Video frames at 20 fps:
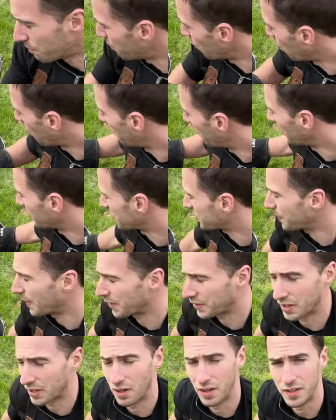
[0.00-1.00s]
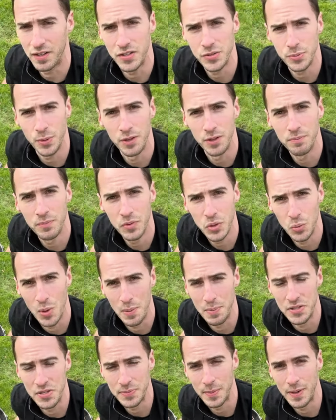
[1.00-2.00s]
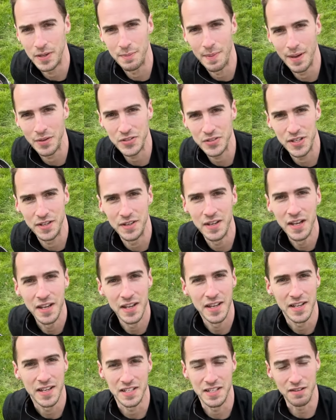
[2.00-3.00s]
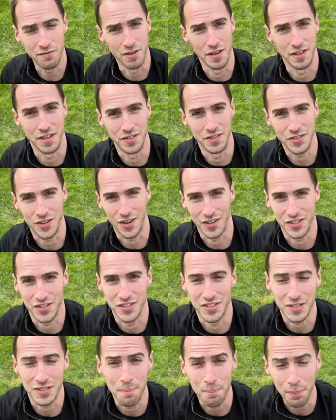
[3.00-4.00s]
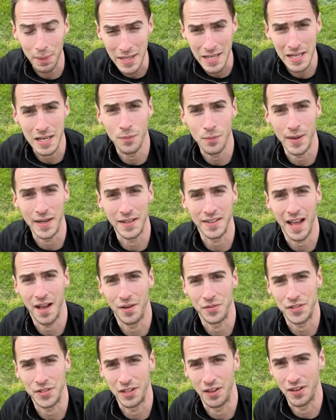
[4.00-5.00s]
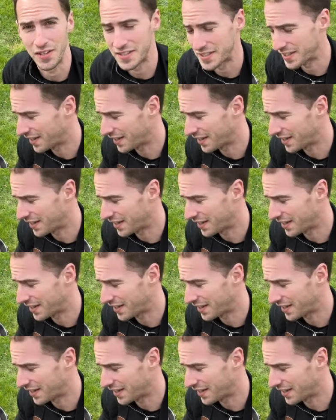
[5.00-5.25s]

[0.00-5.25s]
bought a billet smoker like this one, the Weber Smoky Mountain. He didn't read the instructions, completely winged how to light